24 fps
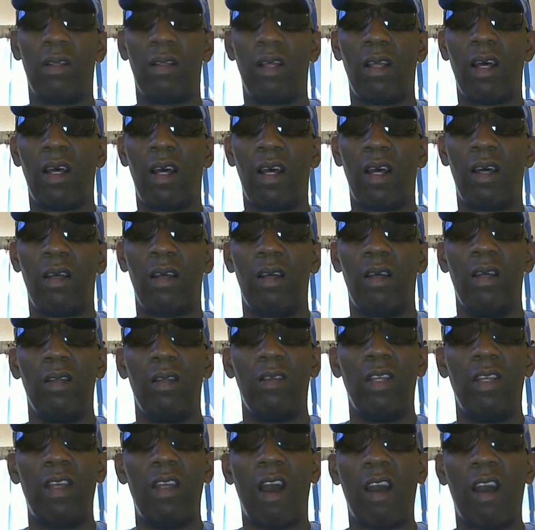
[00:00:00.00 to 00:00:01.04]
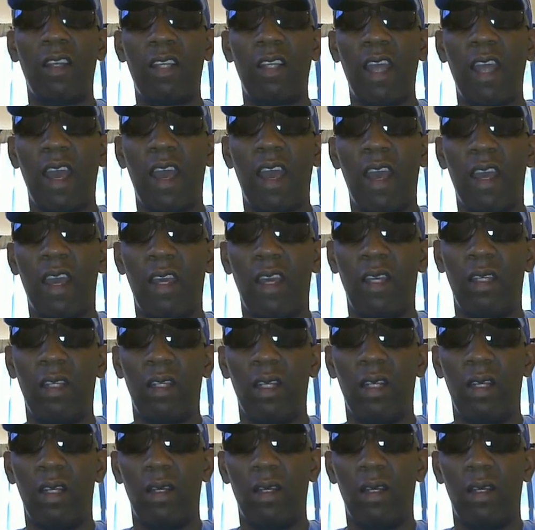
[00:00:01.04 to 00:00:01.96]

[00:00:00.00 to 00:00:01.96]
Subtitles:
the arcade.